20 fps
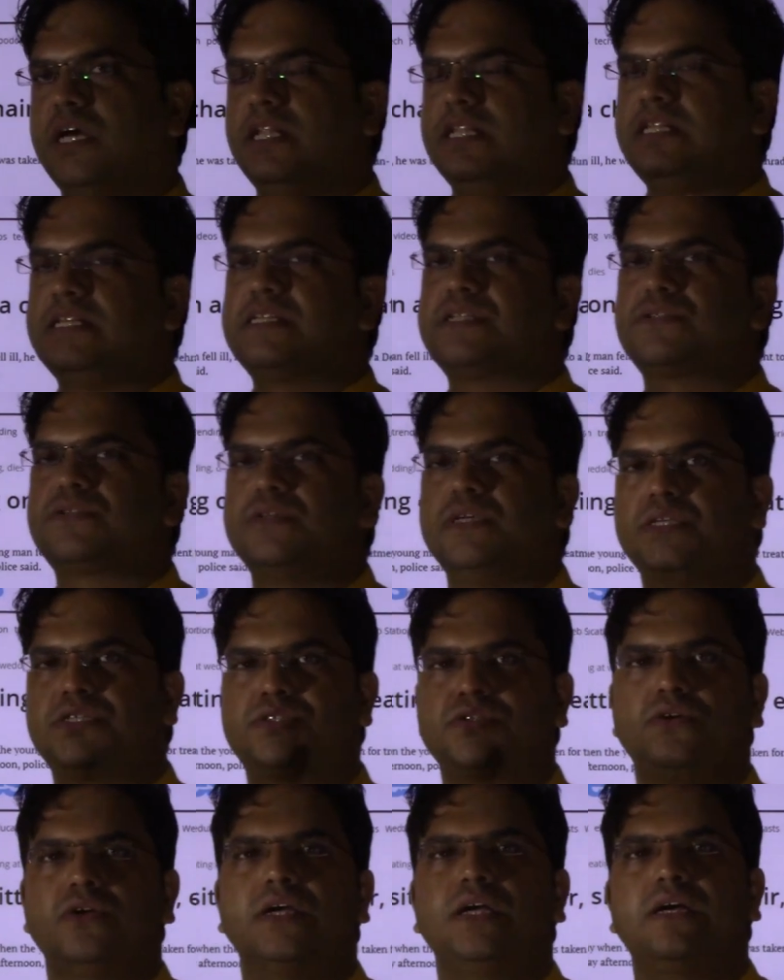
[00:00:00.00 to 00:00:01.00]
this
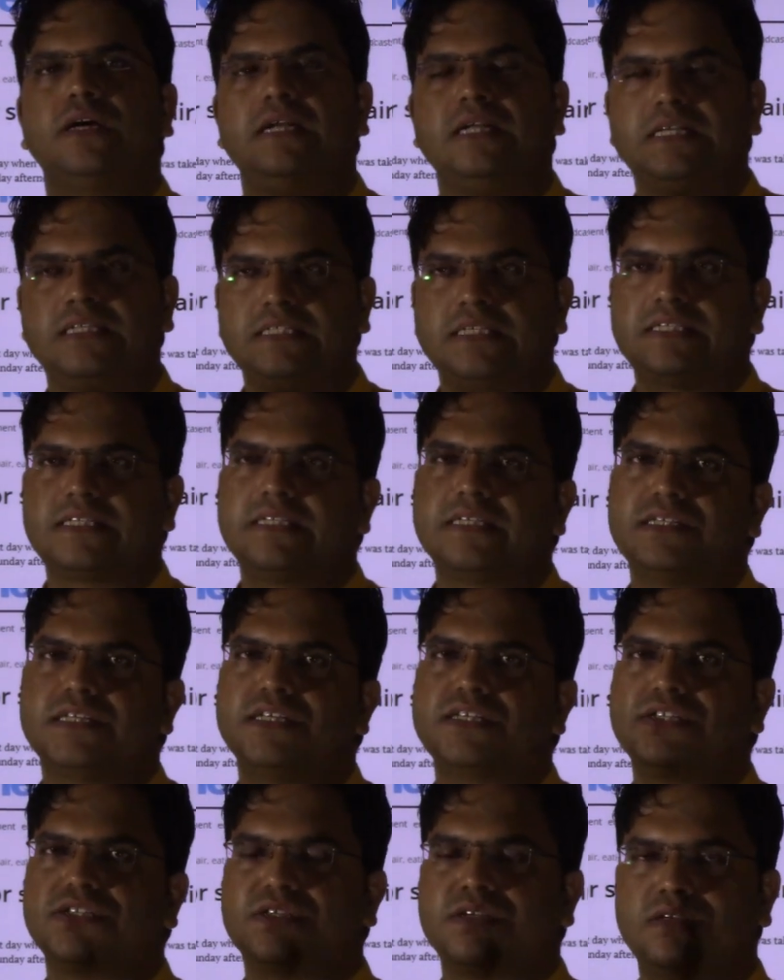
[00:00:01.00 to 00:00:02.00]
historical
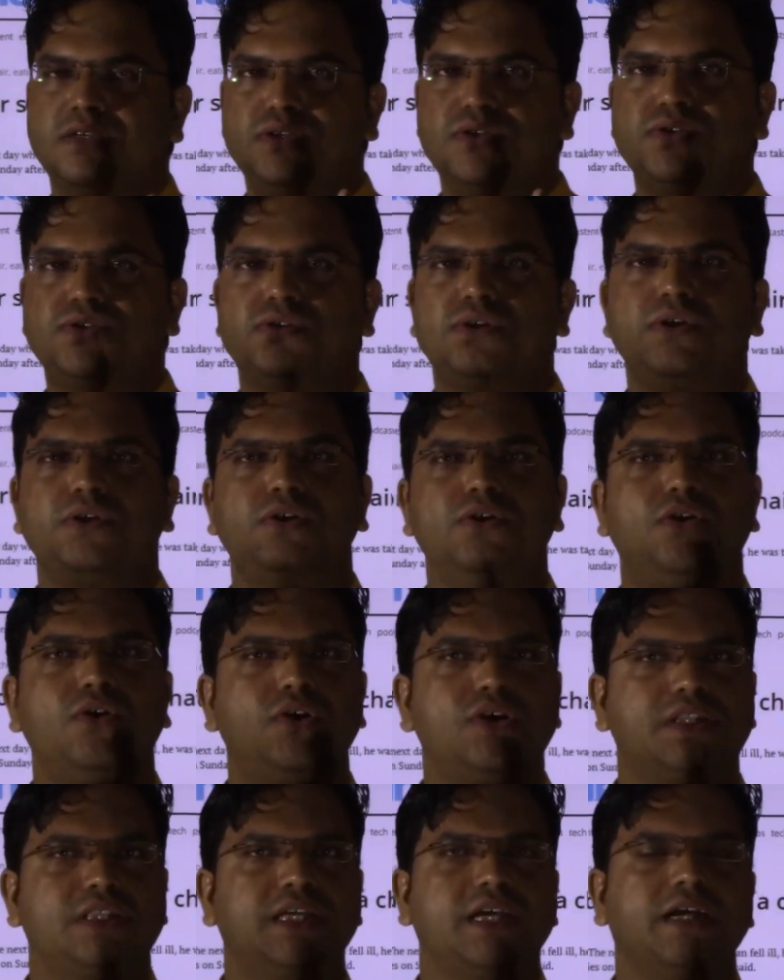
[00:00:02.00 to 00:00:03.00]
injustices, you should
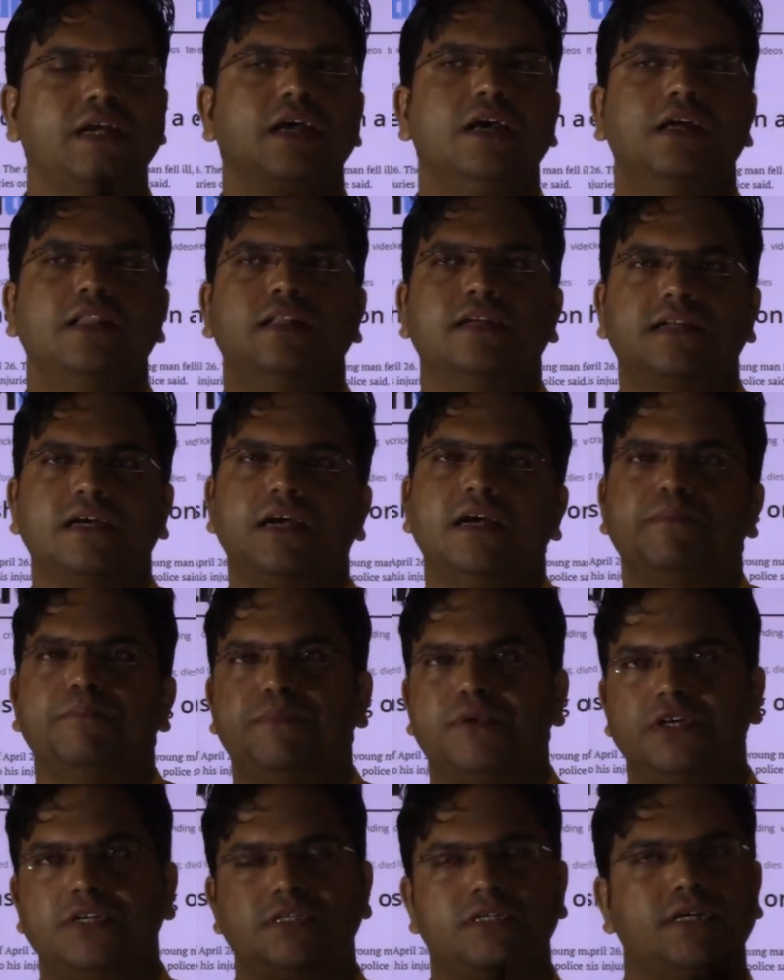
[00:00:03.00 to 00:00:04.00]
not think that I am
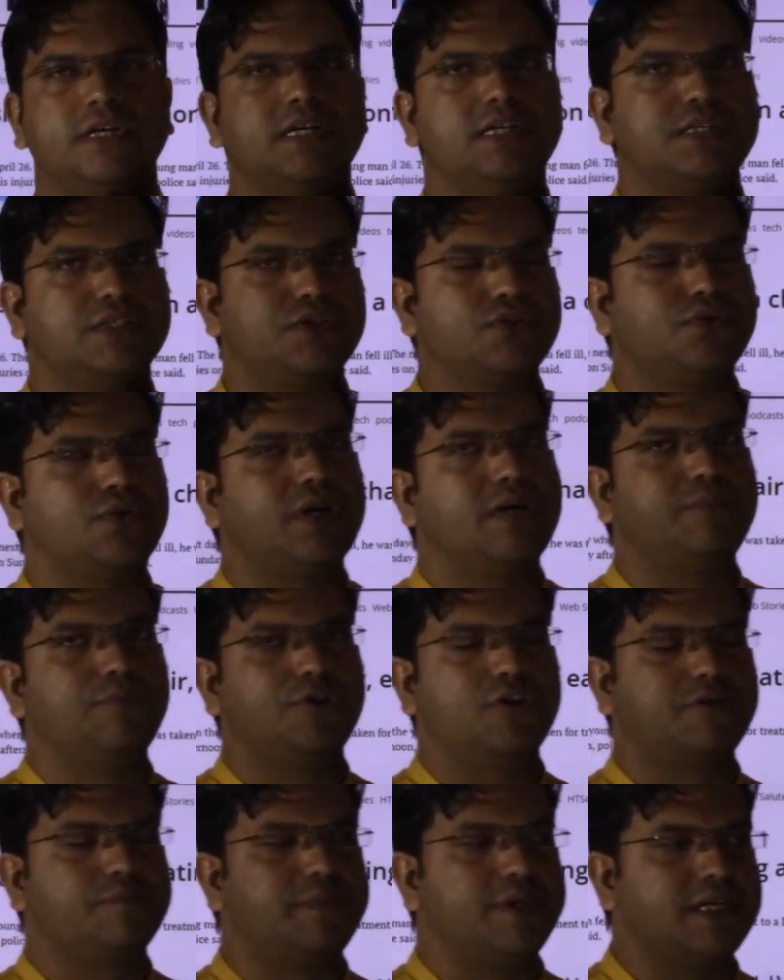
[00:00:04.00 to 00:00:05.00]
prejudiced. No, I am
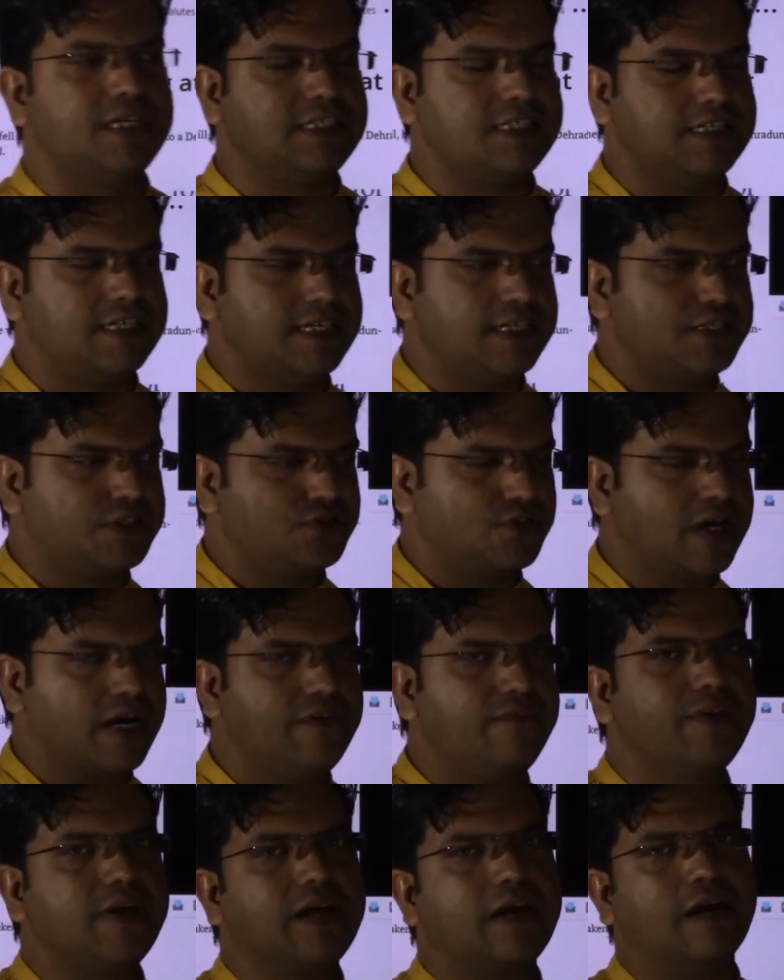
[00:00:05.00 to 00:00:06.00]
not prejudiced. So
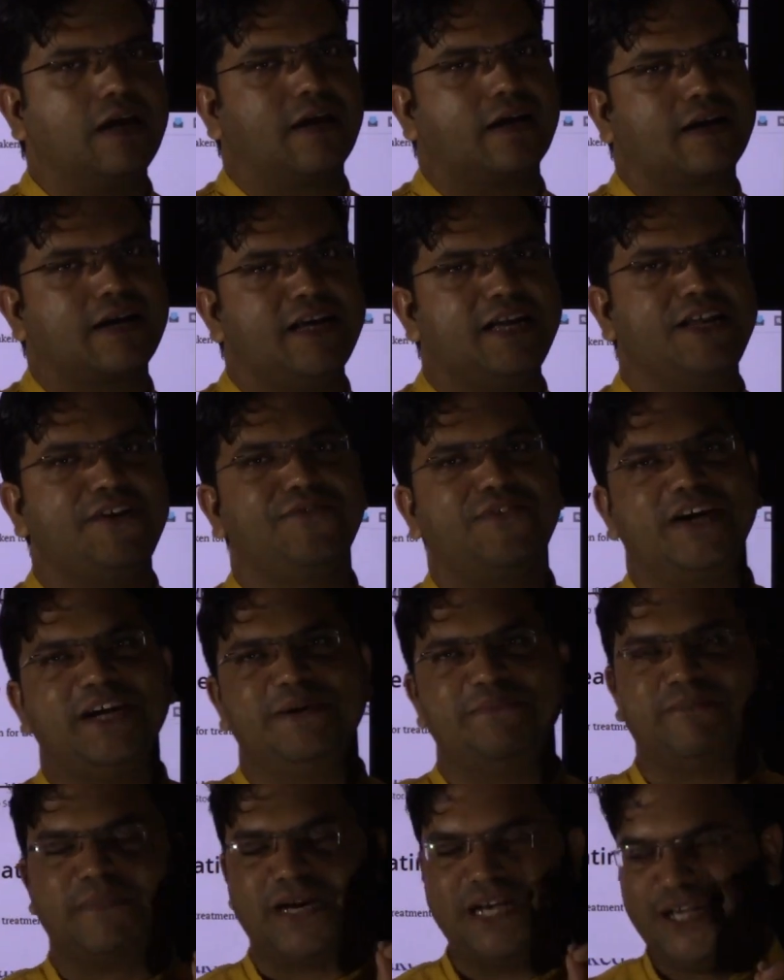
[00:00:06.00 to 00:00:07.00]
having clarified
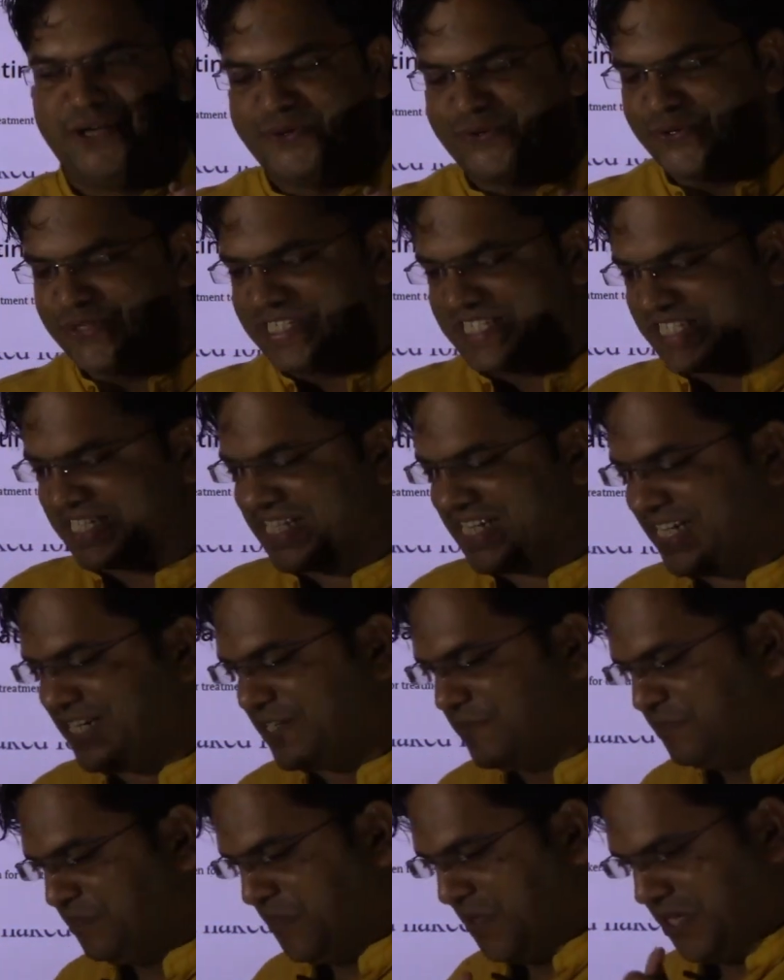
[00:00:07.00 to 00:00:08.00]
my own stand,
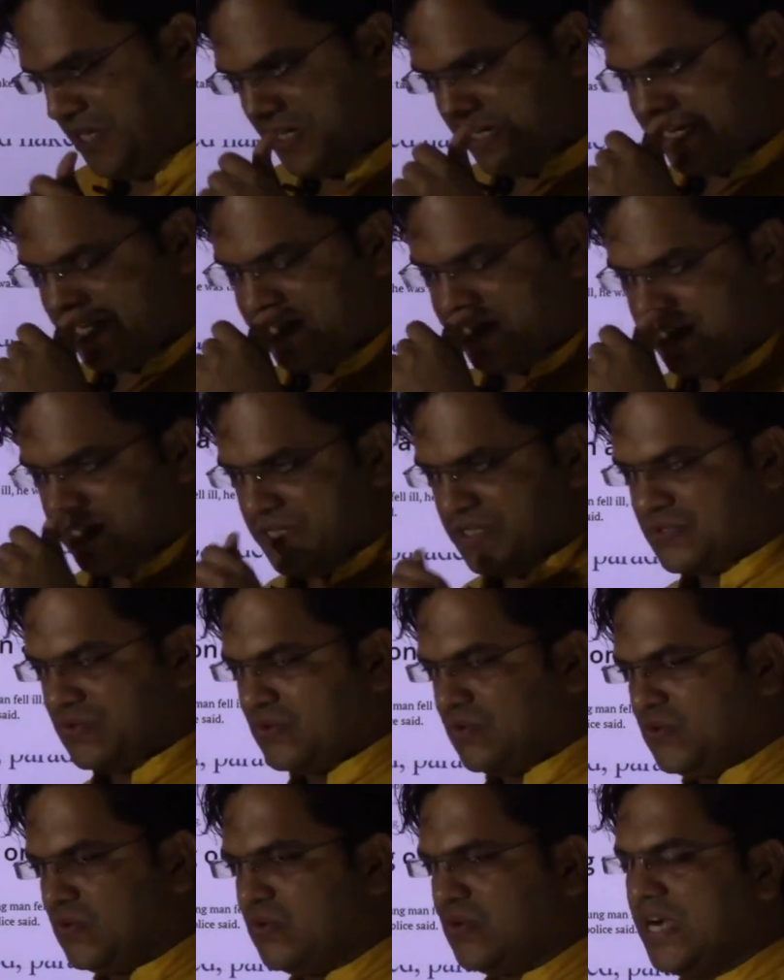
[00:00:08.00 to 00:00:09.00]
right?
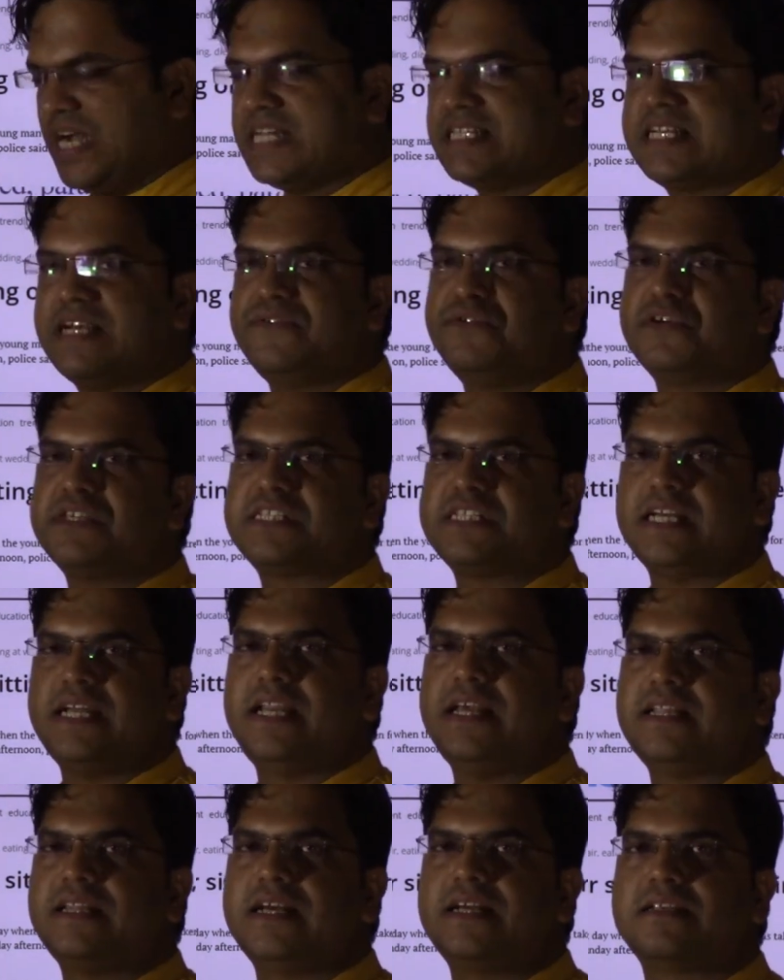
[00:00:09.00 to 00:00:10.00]
So as I was
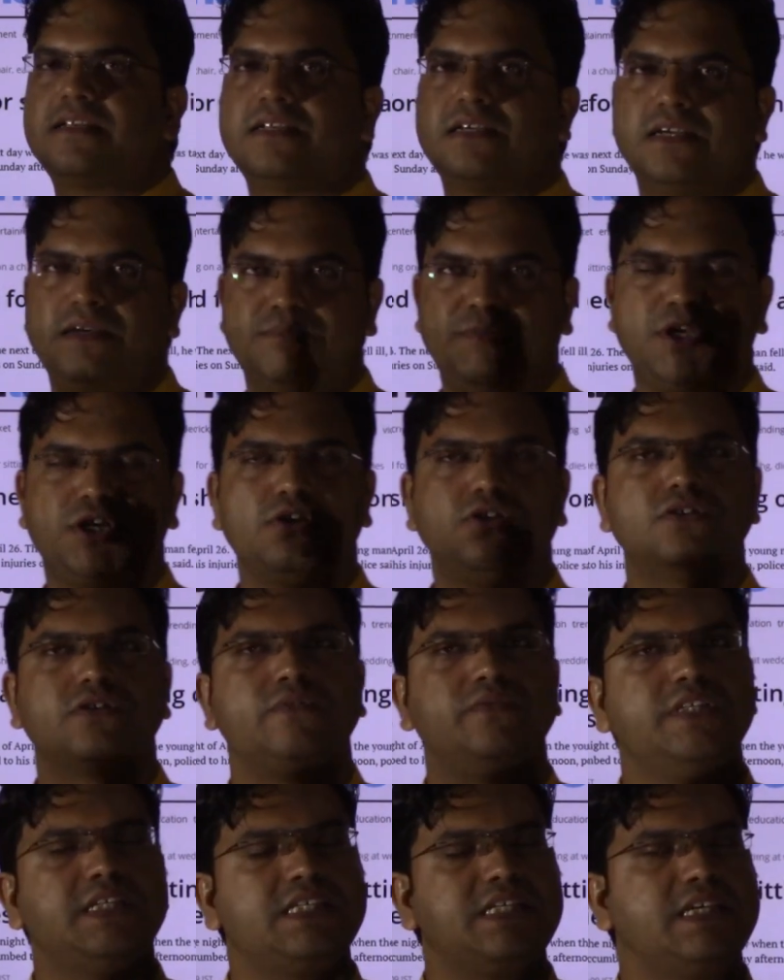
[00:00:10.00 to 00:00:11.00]
telling, that because
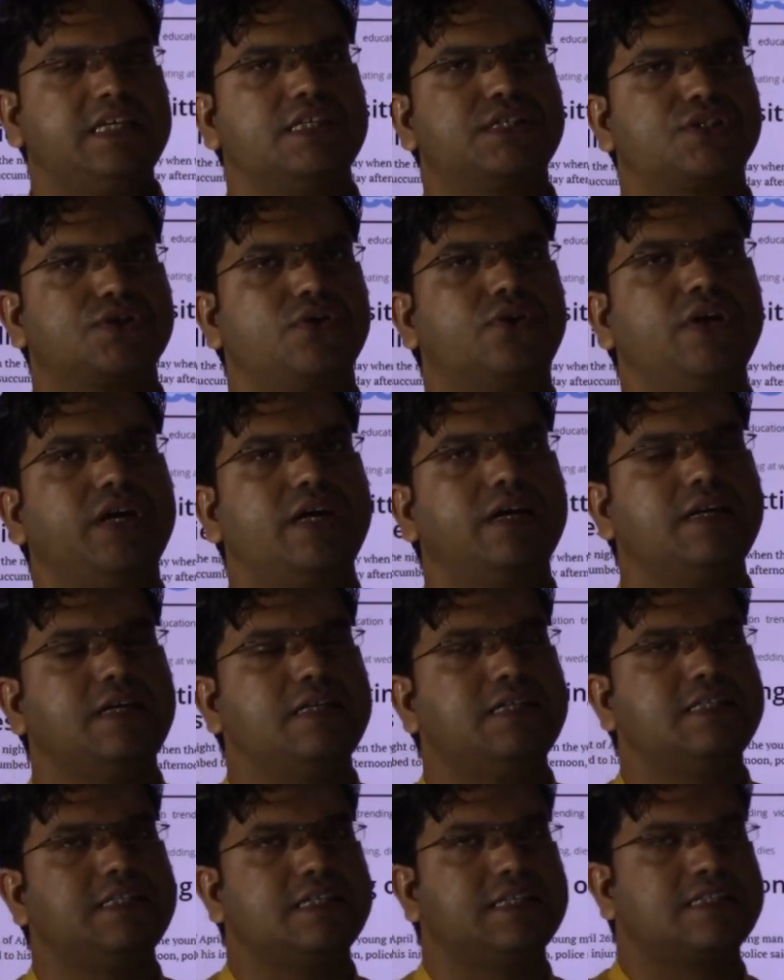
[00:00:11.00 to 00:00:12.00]
of these historical
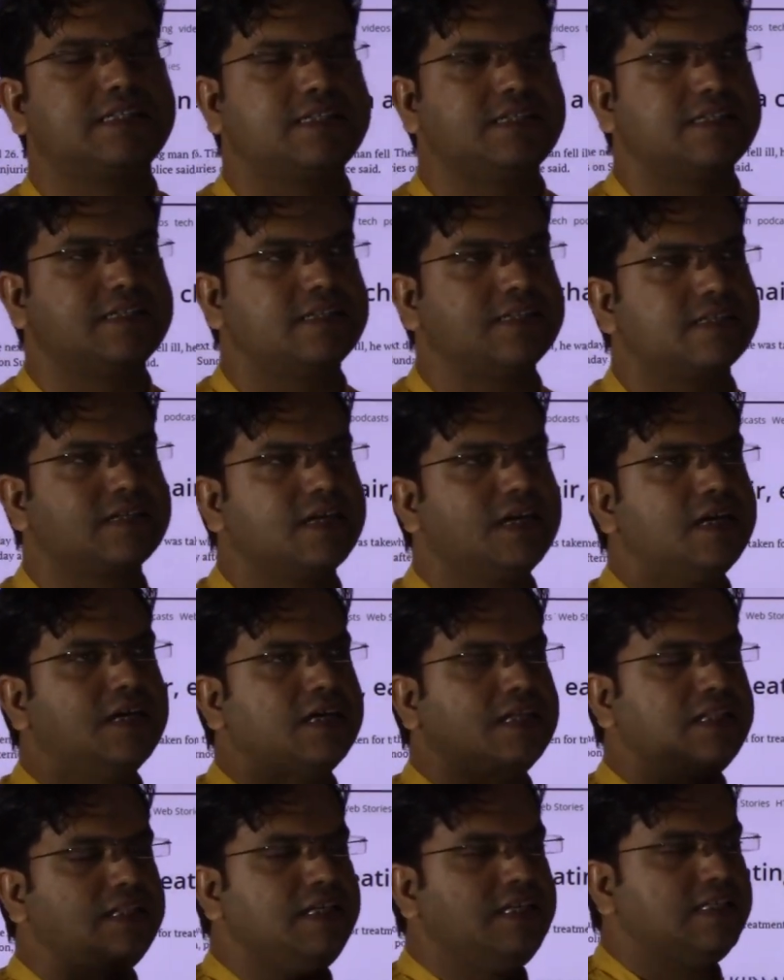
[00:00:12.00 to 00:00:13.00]
injustices,
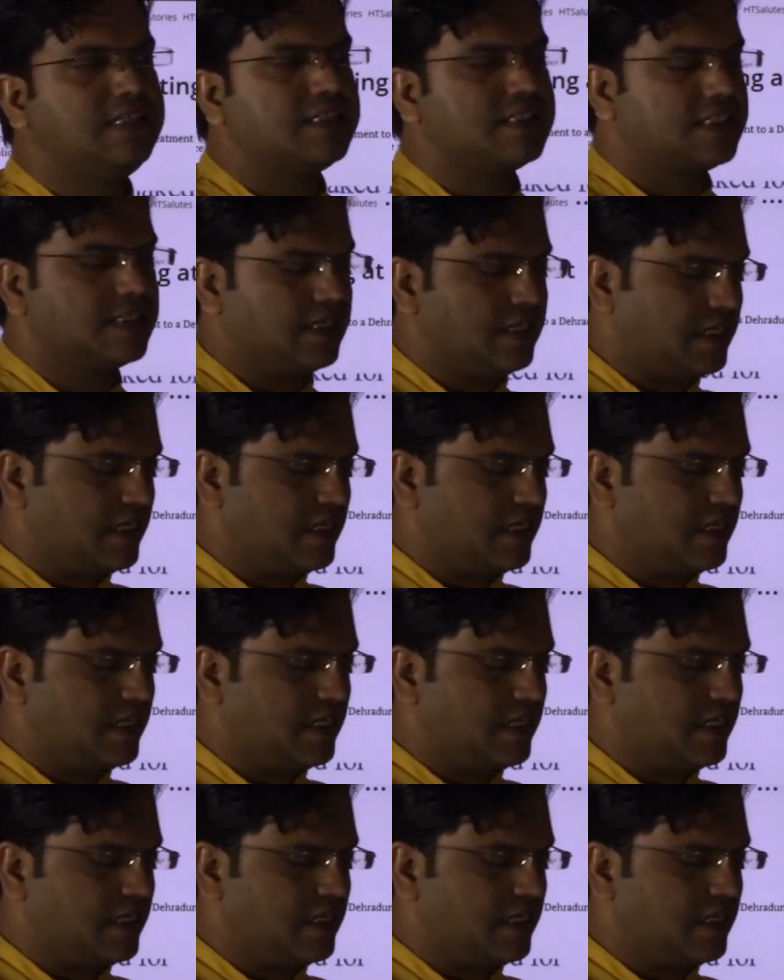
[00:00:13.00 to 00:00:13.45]
these